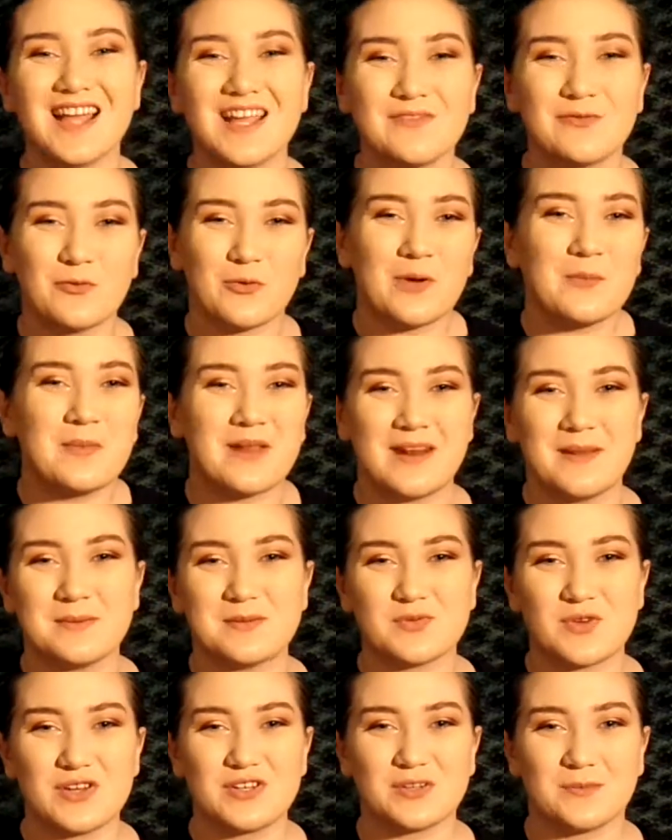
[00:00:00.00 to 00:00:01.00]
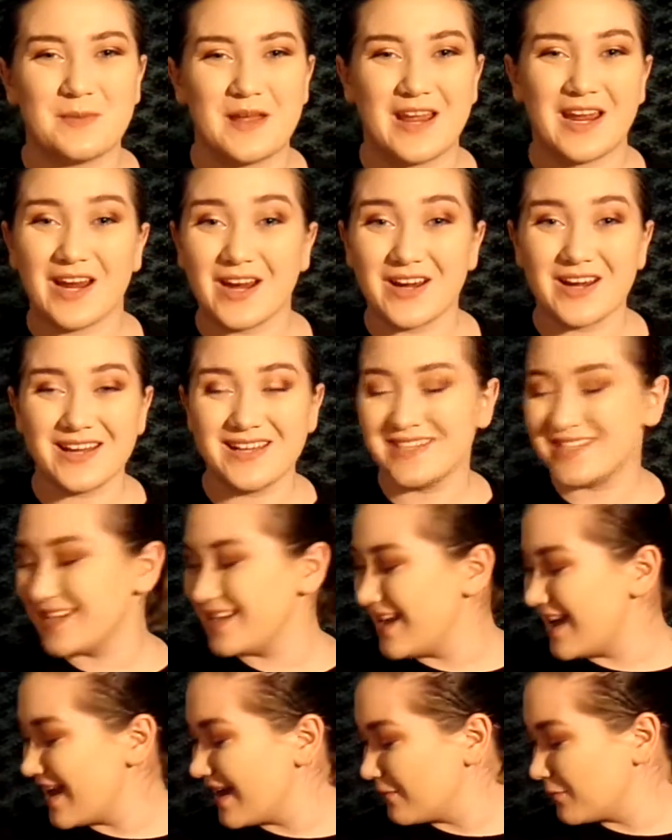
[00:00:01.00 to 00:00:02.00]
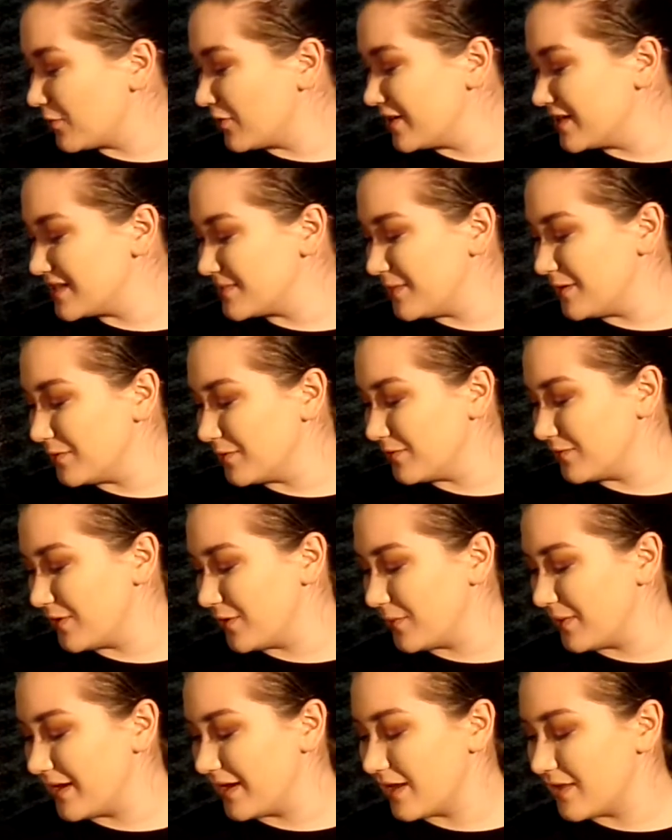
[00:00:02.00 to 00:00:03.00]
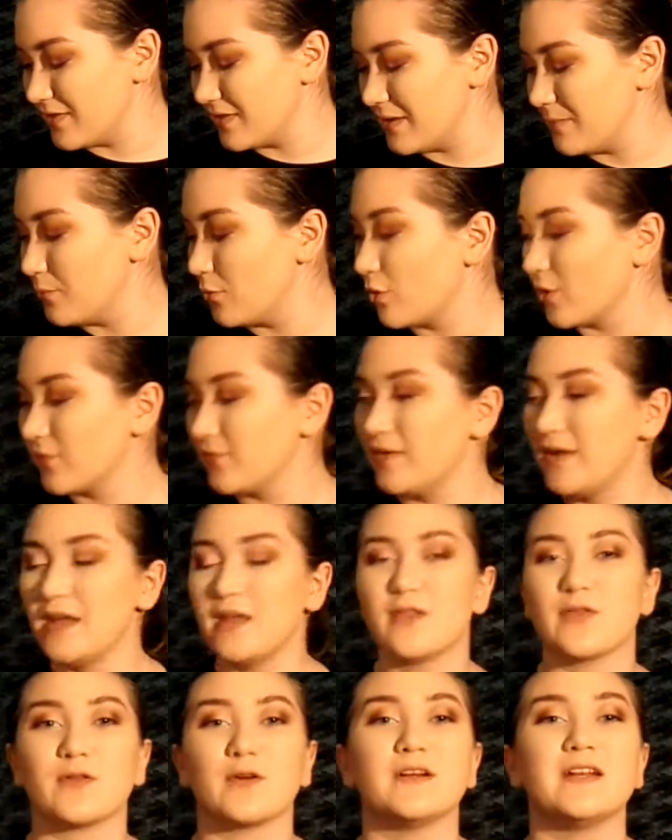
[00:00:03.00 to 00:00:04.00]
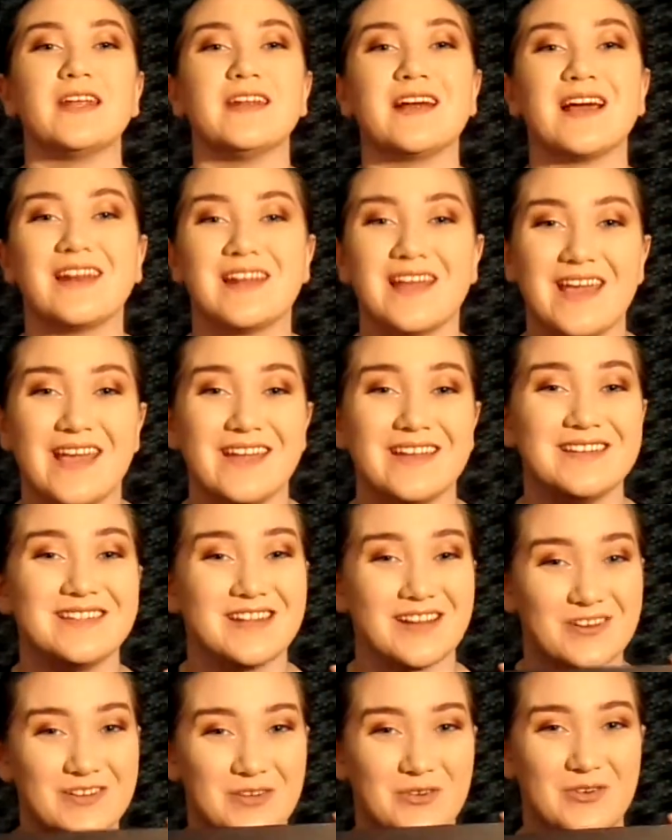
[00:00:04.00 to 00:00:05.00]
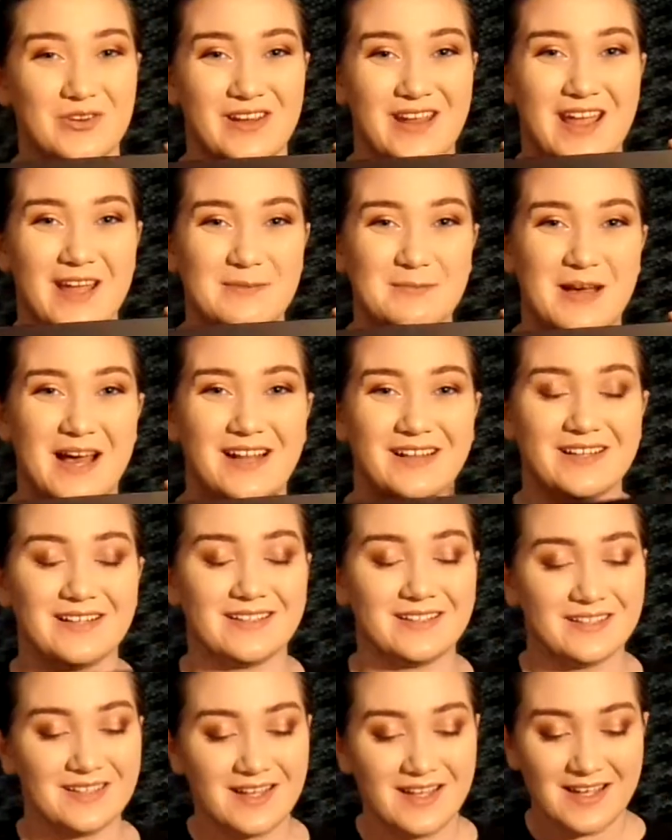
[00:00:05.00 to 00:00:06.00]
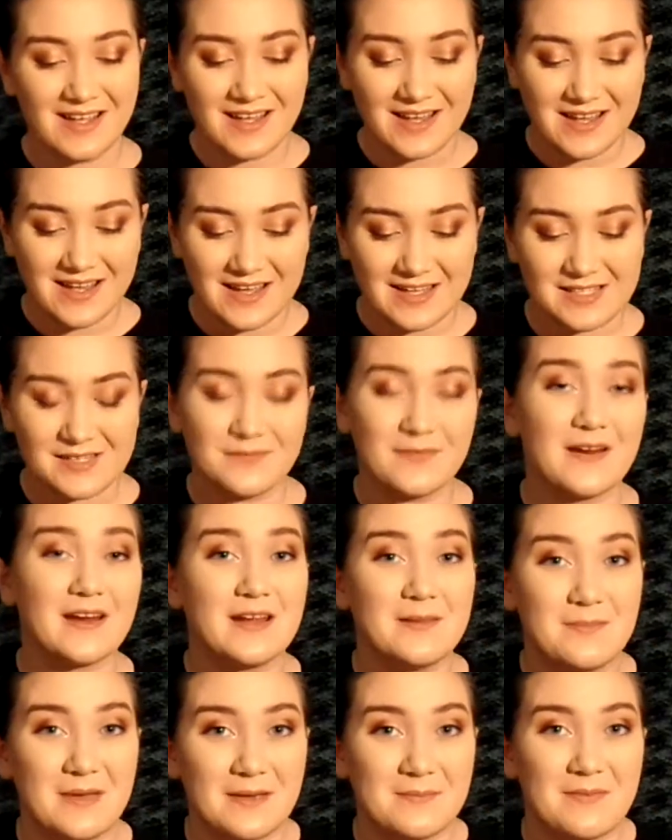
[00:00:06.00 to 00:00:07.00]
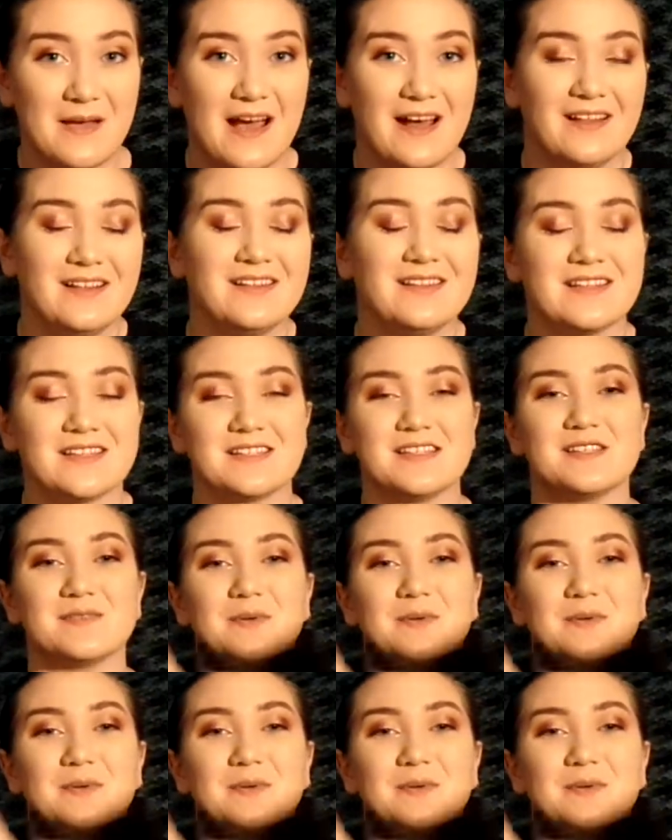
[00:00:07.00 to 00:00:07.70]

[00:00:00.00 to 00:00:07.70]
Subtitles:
everyone, my name is Rachel Baker, and today I'm going to be reviewing the Morphe 39A Dare to Create palette. It's a very big palette. This is